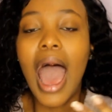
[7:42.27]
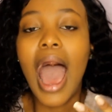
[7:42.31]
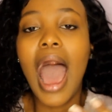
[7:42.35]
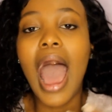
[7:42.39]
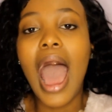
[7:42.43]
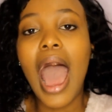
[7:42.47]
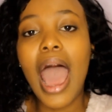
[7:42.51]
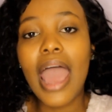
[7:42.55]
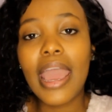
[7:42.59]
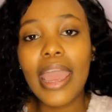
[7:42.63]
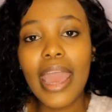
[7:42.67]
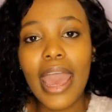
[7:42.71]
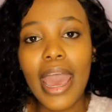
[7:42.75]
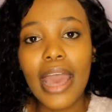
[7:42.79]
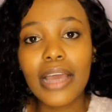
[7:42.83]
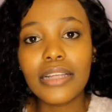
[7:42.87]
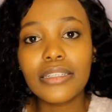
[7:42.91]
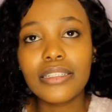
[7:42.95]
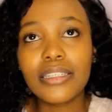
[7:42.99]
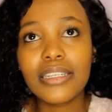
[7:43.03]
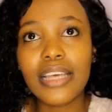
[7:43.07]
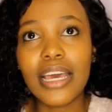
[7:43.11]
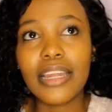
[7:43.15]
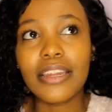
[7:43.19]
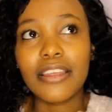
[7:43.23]
I
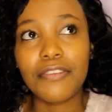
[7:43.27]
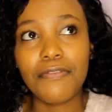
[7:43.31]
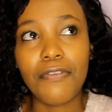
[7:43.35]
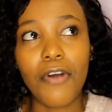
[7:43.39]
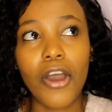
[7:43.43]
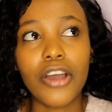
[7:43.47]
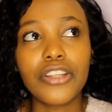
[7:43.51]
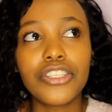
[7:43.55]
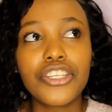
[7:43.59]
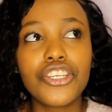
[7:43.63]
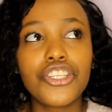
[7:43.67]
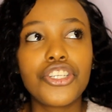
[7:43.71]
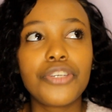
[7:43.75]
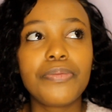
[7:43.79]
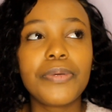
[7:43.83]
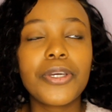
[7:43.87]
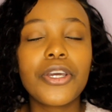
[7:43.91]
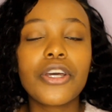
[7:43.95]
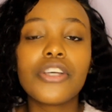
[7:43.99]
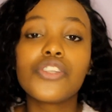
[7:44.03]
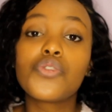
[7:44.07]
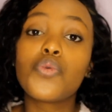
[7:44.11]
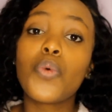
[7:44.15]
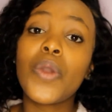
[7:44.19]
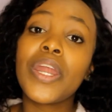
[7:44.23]
had an advantage
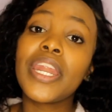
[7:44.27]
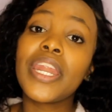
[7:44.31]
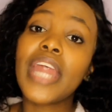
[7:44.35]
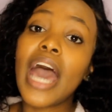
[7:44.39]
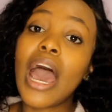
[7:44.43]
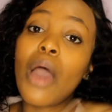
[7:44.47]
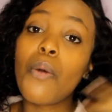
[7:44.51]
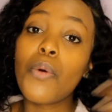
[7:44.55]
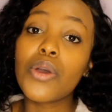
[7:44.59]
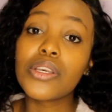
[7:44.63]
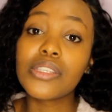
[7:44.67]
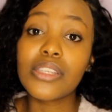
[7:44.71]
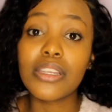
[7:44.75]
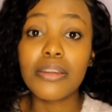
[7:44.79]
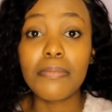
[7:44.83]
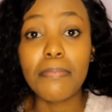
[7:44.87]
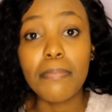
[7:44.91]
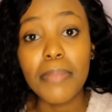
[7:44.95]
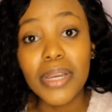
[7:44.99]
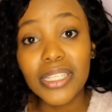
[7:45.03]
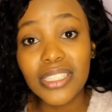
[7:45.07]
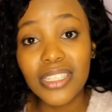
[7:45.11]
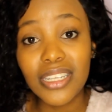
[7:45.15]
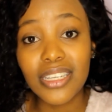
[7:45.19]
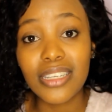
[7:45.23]
because when I was
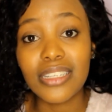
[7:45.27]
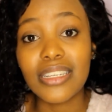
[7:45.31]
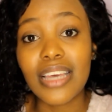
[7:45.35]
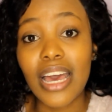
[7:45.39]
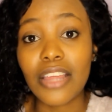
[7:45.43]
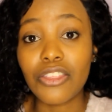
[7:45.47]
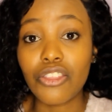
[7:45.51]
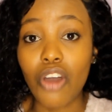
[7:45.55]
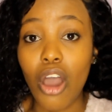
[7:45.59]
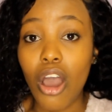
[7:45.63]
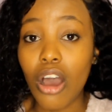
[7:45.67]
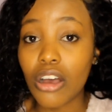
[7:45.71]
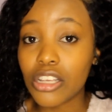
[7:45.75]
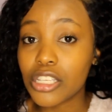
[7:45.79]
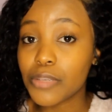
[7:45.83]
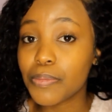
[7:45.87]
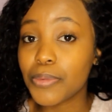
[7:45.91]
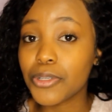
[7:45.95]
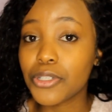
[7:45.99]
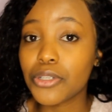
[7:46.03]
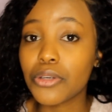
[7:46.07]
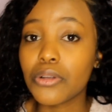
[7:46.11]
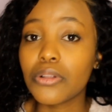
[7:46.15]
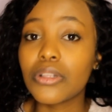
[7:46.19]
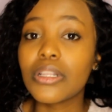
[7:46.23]
admitted at the
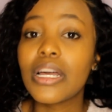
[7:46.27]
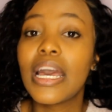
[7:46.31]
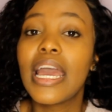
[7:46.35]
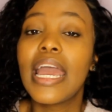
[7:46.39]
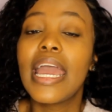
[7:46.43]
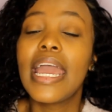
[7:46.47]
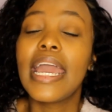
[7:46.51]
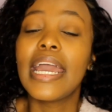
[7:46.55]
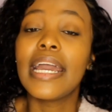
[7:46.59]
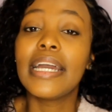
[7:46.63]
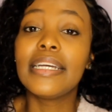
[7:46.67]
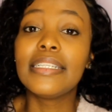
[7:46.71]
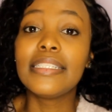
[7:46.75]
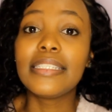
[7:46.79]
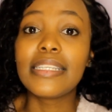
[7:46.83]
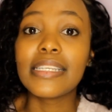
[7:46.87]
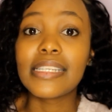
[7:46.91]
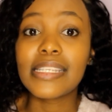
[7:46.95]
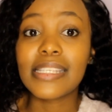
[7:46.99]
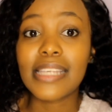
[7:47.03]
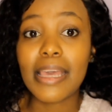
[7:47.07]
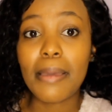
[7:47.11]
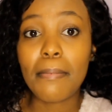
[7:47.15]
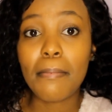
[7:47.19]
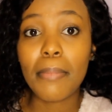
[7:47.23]
hospital in
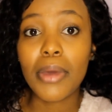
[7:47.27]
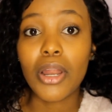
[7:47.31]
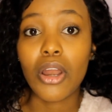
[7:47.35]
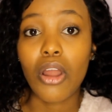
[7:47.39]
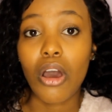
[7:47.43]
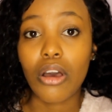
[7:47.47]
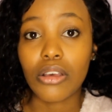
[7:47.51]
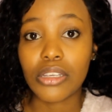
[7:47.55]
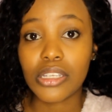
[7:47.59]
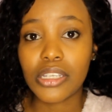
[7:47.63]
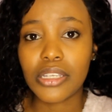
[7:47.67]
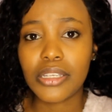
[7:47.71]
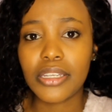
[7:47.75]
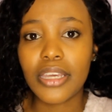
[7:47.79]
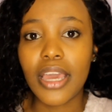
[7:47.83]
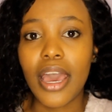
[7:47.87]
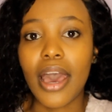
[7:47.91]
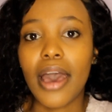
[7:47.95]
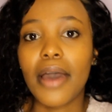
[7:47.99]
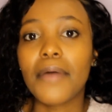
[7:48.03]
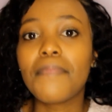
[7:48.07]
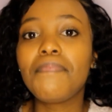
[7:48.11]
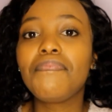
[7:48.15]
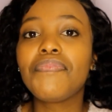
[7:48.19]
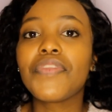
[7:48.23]
December last
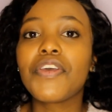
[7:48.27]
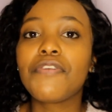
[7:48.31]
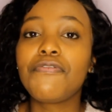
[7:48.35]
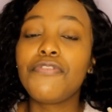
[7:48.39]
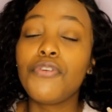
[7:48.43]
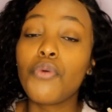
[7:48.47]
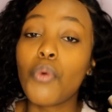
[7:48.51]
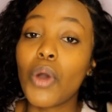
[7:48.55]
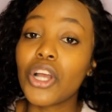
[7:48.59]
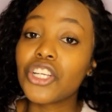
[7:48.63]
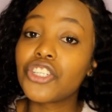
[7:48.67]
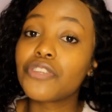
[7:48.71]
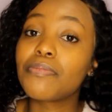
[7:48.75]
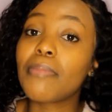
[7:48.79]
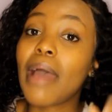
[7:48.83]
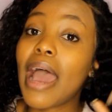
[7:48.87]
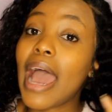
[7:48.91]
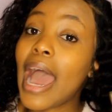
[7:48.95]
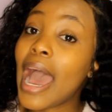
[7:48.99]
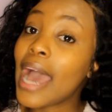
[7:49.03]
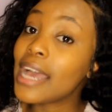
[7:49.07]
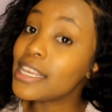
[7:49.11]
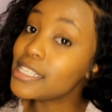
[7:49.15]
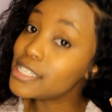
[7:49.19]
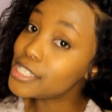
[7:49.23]
year, if you watched my
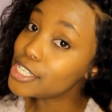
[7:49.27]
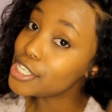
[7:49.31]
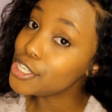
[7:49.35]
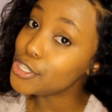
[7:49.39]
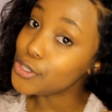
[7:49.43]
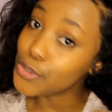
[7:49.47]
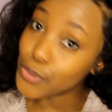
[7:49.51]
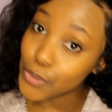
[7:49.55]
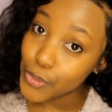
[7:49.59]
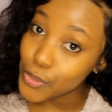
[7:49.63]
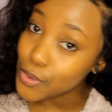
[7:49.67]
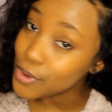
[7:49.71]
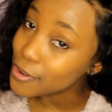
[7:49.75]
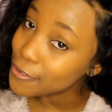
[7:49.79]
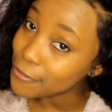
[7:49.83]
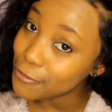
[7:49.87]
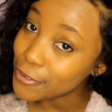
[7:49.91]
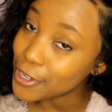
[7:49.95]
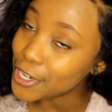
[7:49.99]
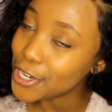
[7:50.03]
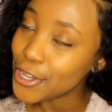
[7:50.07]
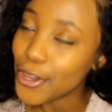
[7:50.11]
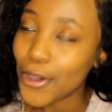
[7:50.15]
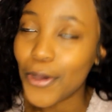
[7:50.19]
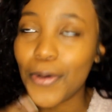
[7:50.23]
ICU
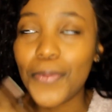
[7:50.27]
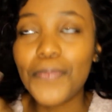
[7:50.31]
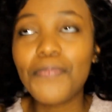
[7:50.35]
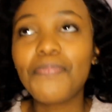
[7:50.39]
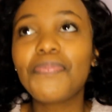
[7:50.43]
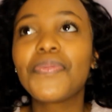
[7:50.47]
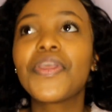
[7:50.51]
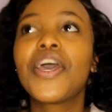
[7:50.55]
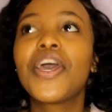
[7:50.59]
video,